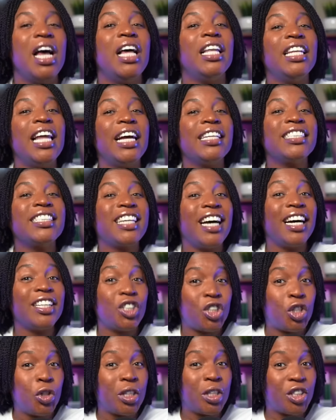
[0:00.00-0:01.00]
Let's
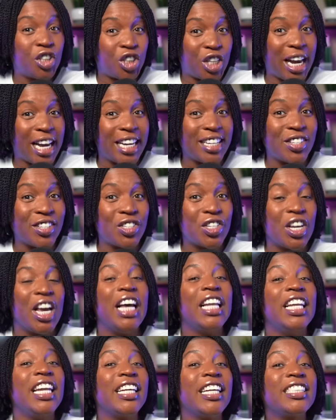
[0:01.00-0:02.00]
cut to the chase.
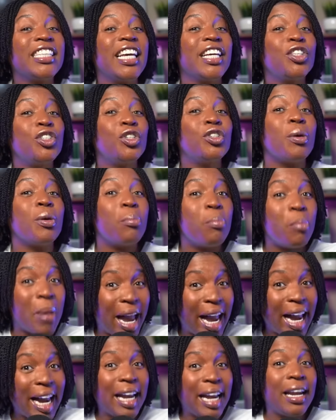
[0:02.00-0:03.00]
Let's get to the
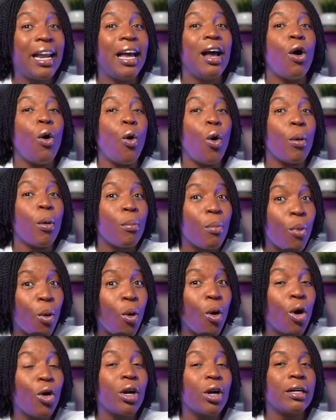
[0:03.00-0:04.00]
main or
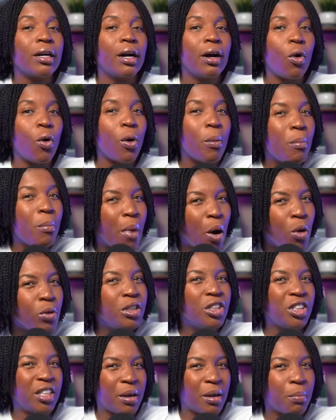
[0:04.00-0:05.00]
more or
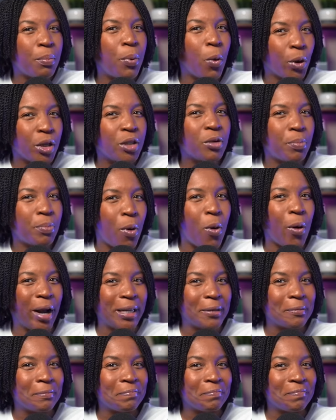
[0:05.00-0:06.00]
most important
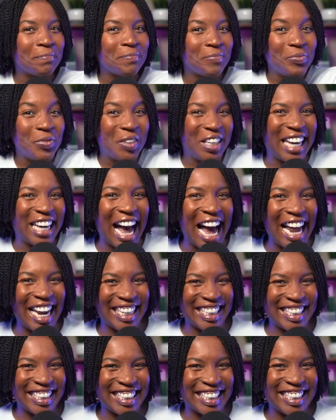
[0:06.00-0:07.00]
point. You got
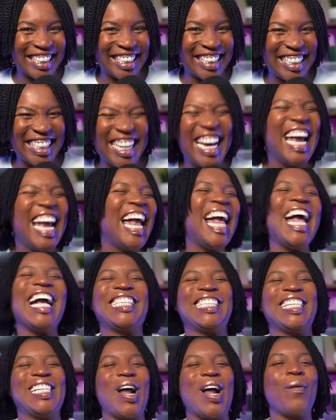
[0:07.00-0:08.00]
it?
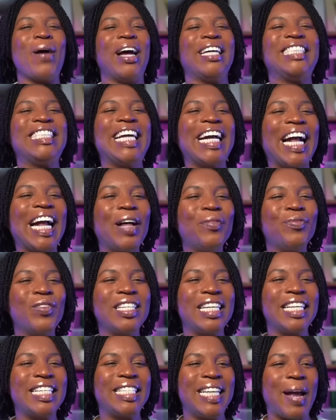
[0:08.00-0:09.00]
Excellent. All right, check out
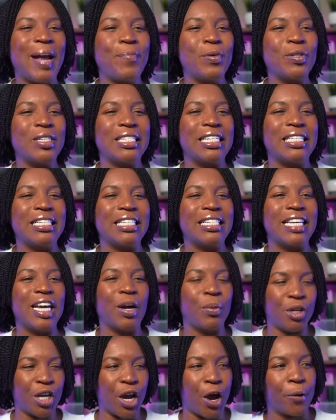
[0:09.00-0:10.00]
these example sentences. Here
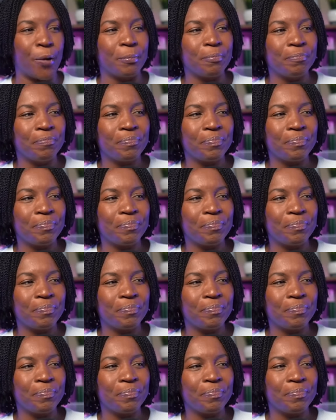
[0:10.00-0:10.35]
we go.